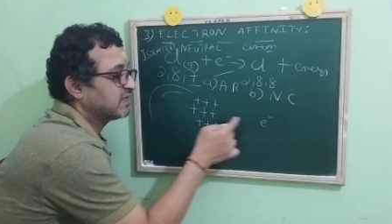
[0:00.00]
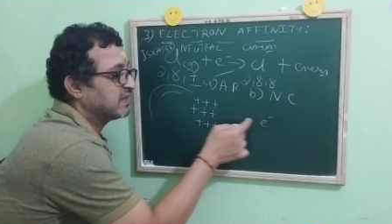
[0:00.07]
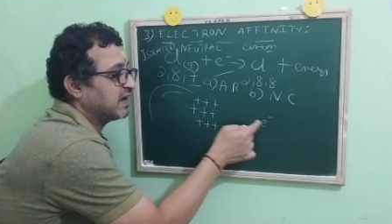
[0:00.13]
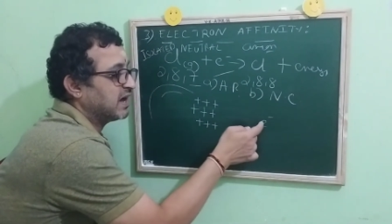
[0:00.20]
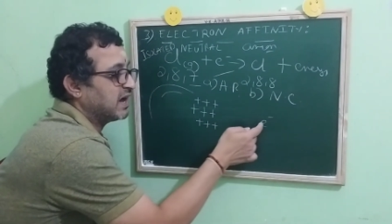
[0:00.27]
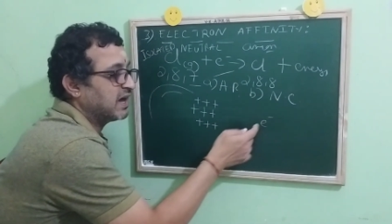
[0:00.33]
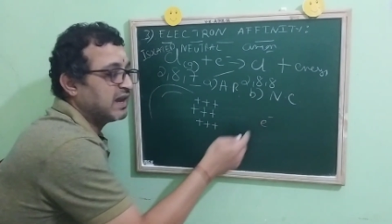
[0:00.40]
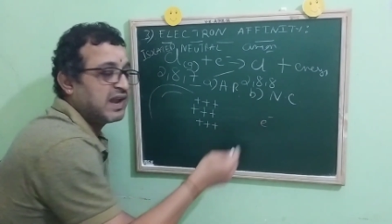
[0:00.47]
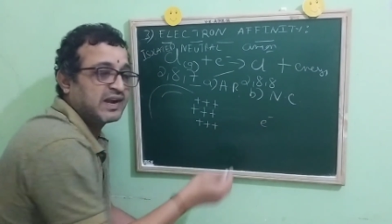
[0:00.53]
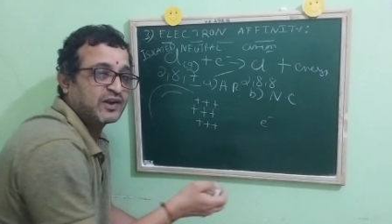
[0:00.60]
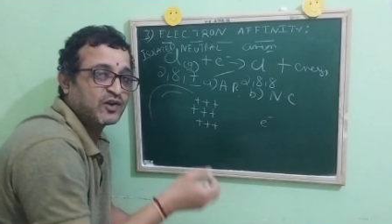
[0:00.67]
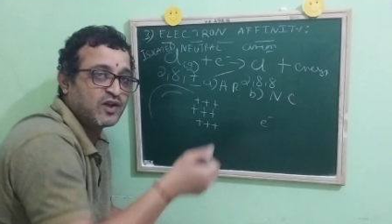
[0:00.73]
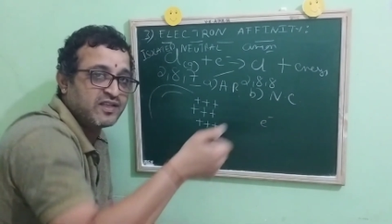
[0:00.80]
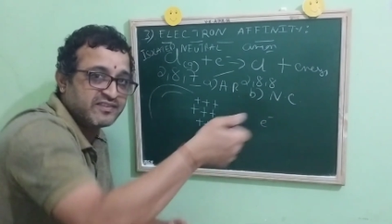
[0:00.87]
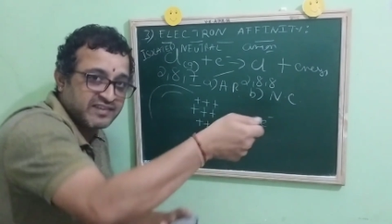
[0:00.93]
the
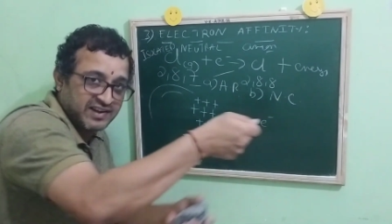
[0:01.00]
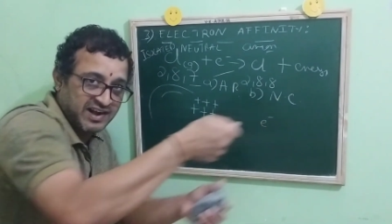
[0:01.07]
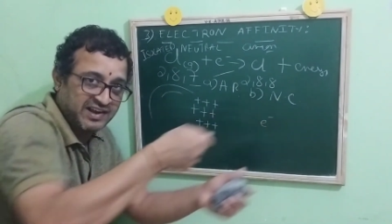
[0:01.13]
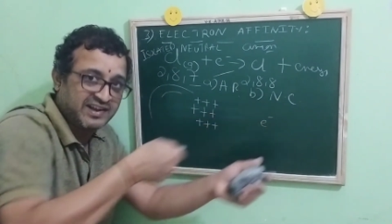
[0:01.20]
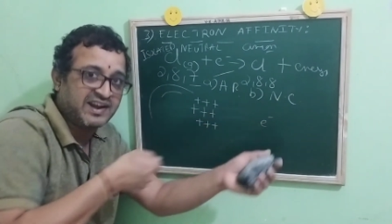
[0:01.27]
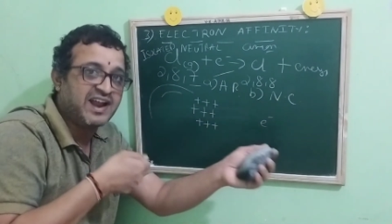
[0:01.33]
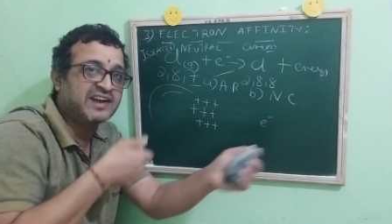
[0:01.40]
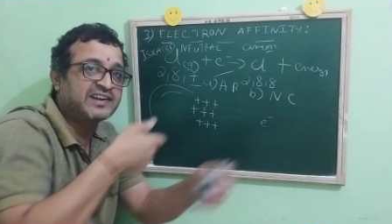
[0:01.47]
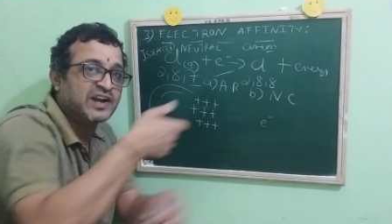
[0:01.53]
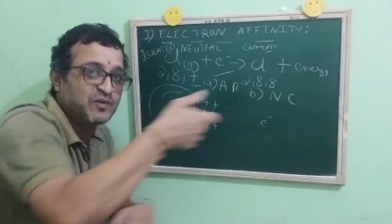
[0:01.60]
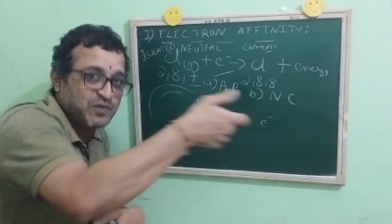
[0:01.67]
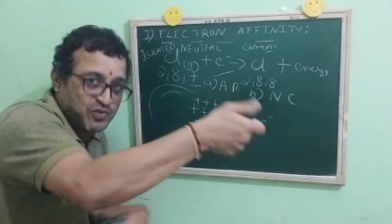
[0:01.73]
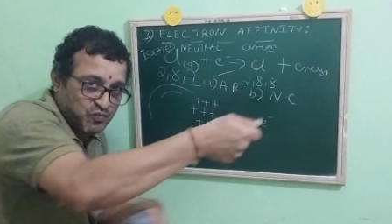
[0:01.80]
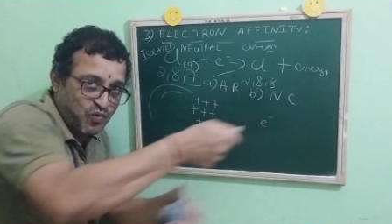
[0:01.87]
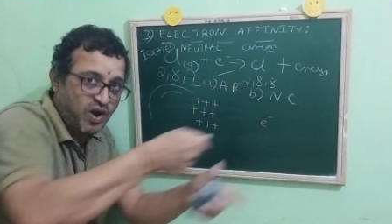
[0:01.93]
electrons are
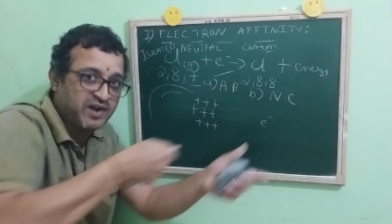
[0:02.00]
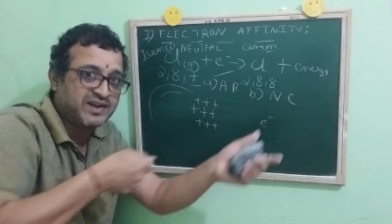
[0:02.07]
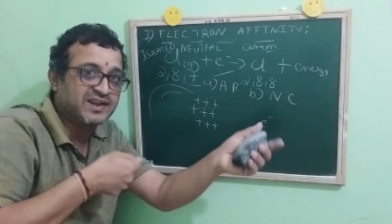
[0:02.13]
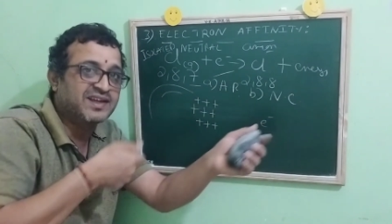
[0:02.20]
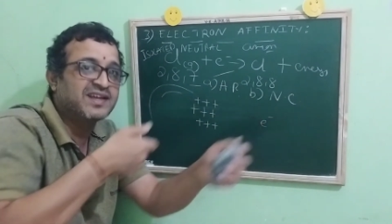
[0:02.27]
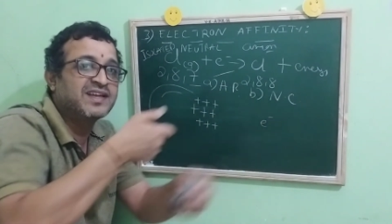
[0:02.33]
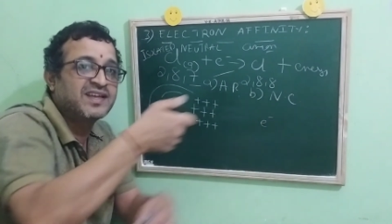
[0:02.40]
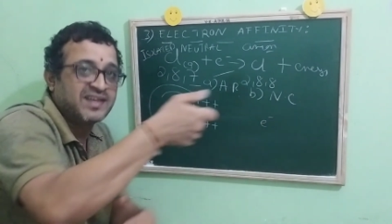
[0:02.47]
attracted with what?